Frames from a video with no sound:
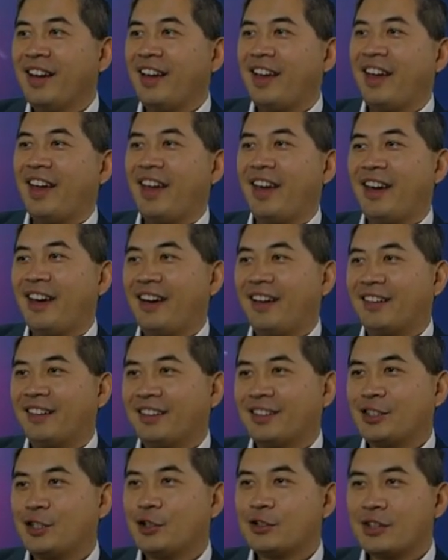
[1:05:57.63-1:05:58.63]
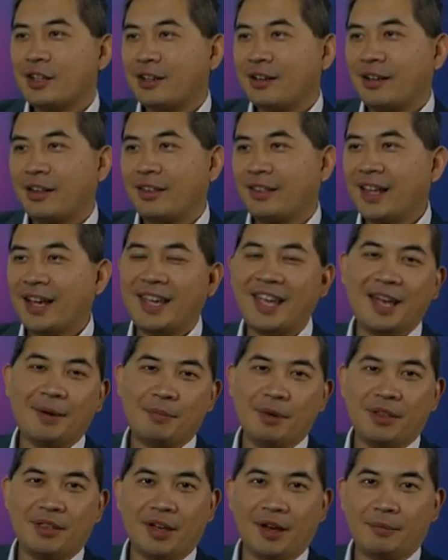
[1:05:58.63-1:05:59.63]
and she's like, "That can't
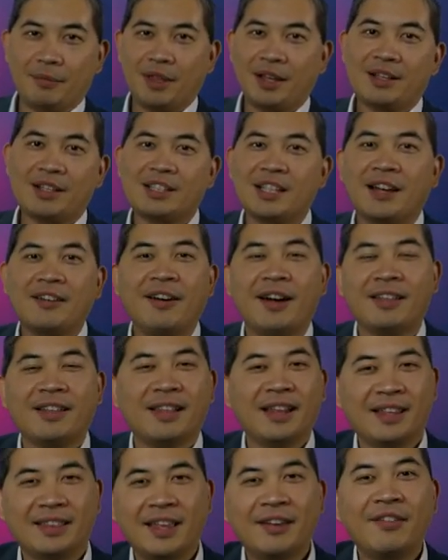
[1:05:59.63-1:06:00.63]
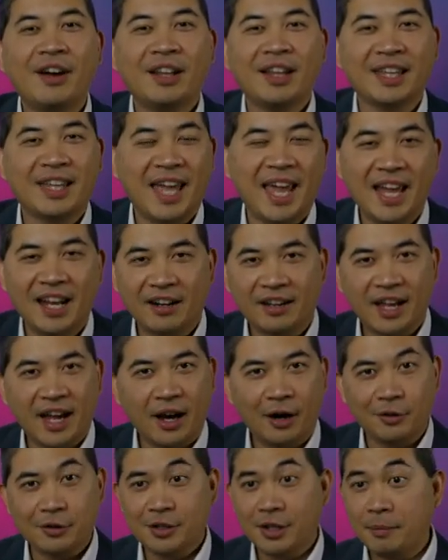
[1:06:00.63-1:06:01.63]
be them. They, they got like they got like eight
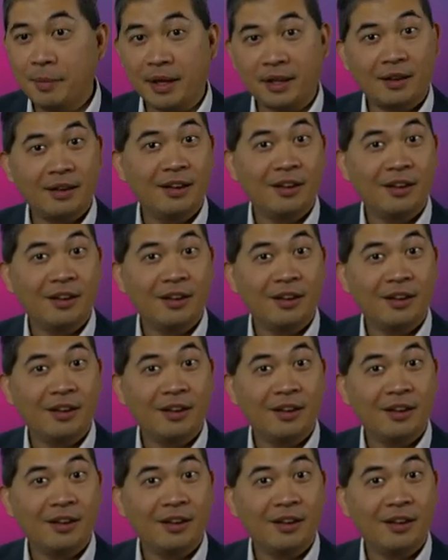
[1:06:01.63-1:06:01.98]
accounts." I'm like,